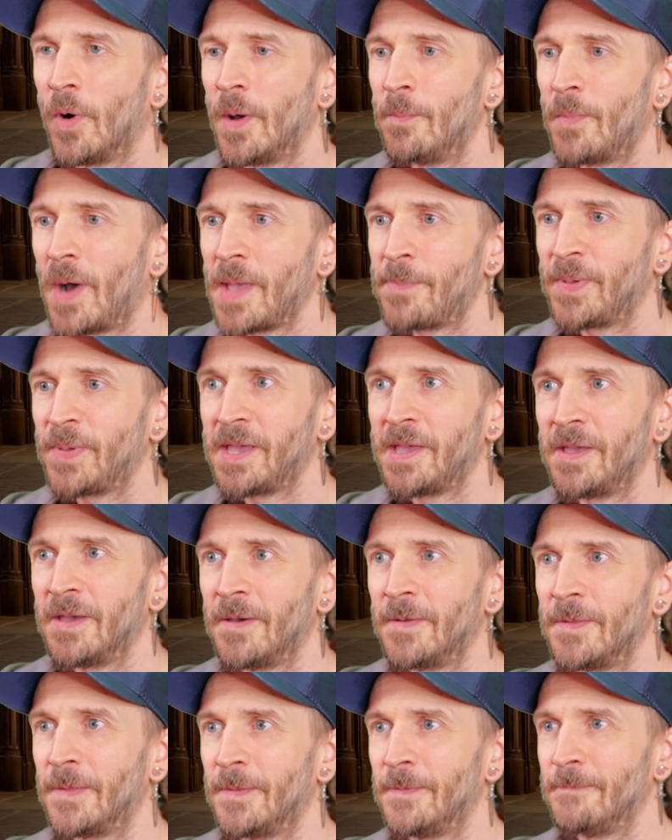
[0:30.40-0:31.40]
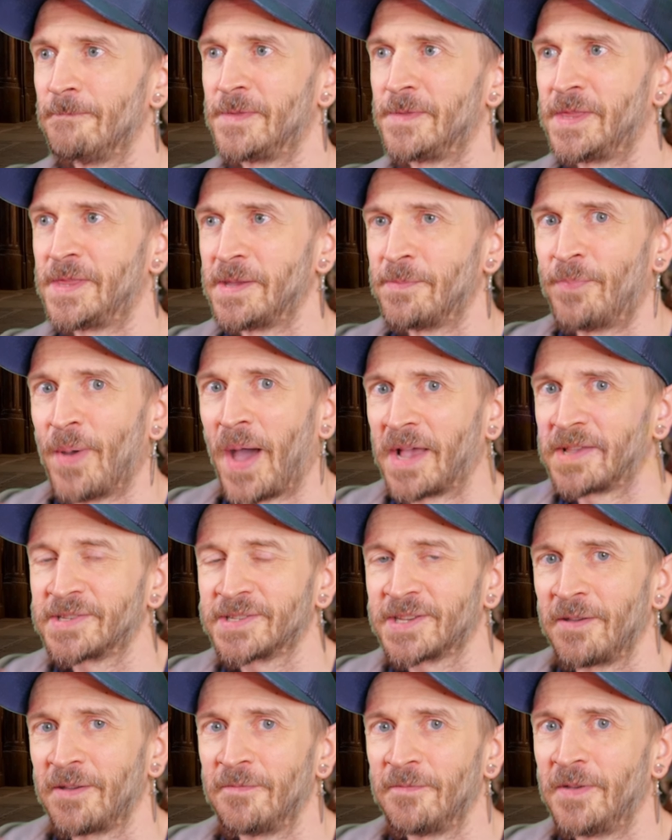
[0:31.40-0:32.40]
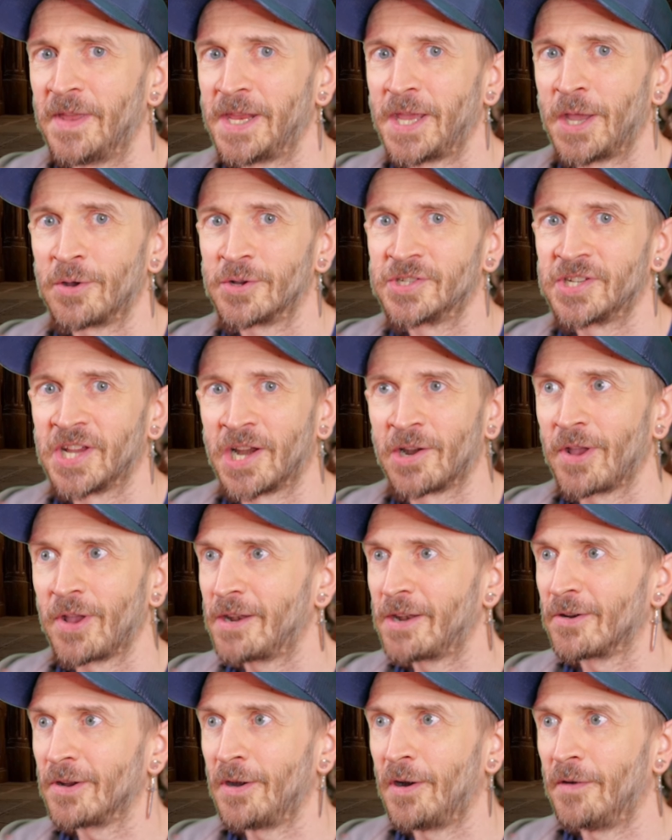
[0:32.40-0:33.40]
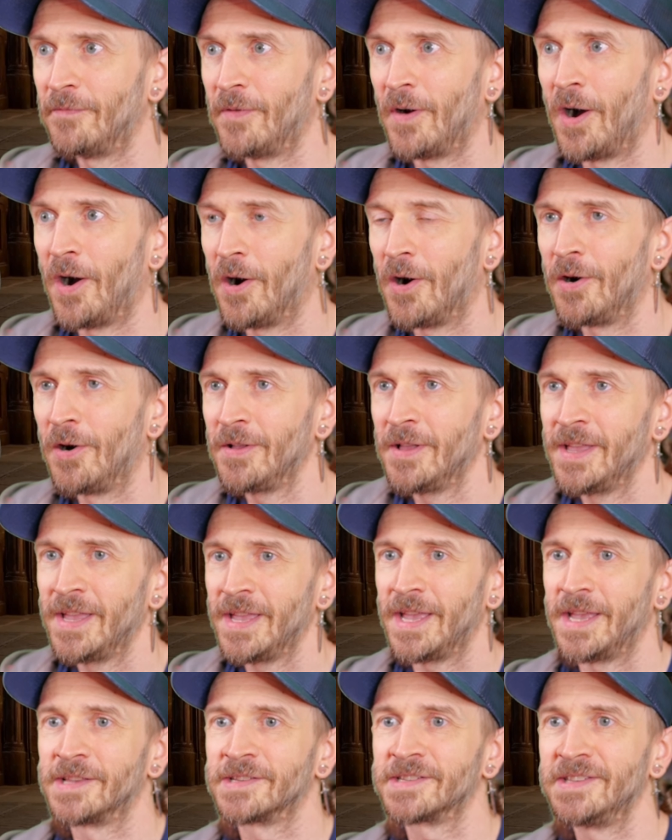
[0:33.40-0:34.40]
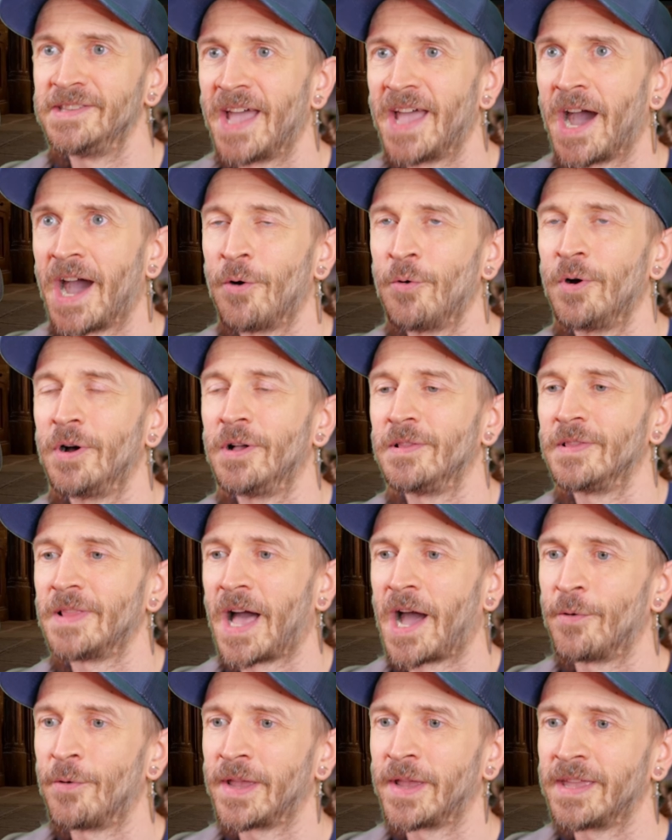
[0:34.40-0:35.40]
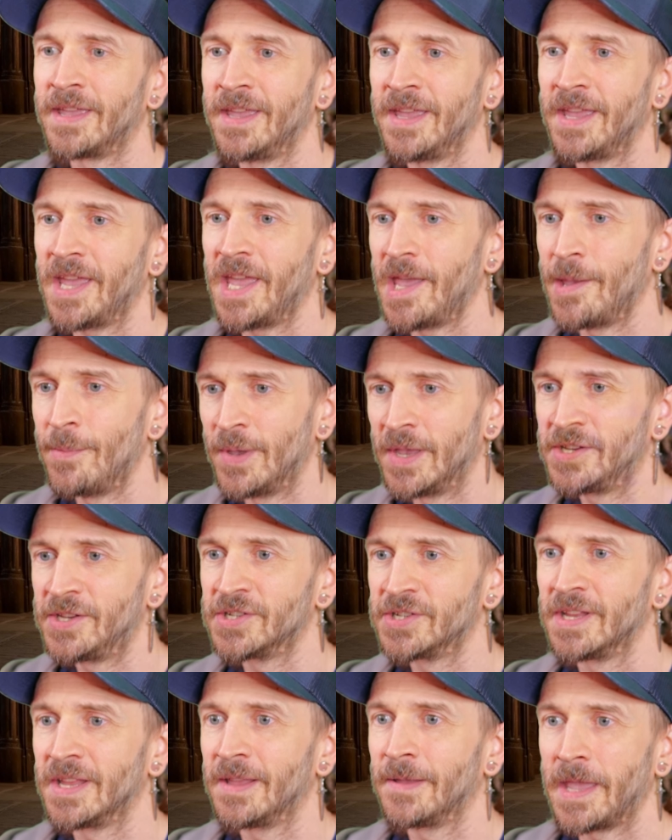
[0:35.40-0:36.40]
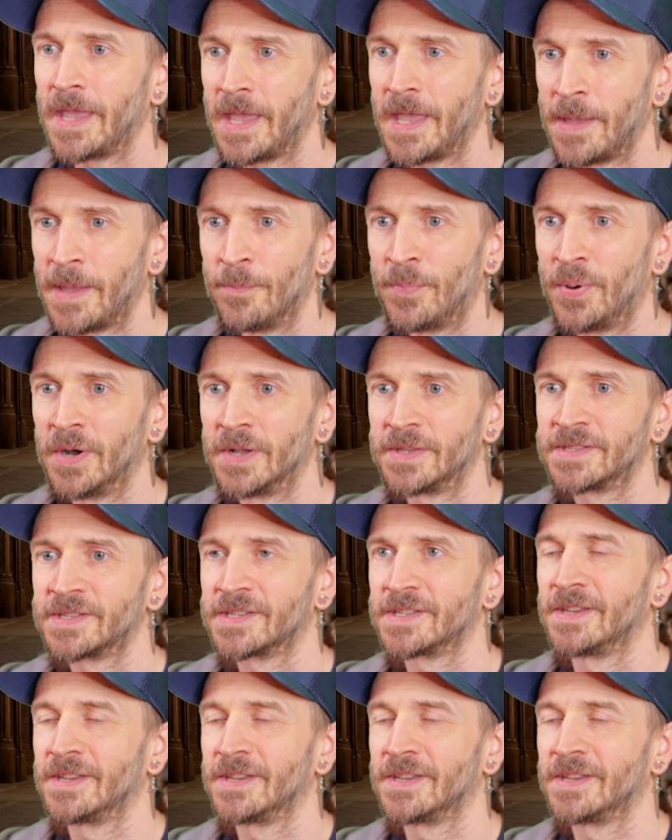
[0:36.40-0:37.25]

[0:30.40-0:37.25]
might be the best video generator of all is now allowing image inputs.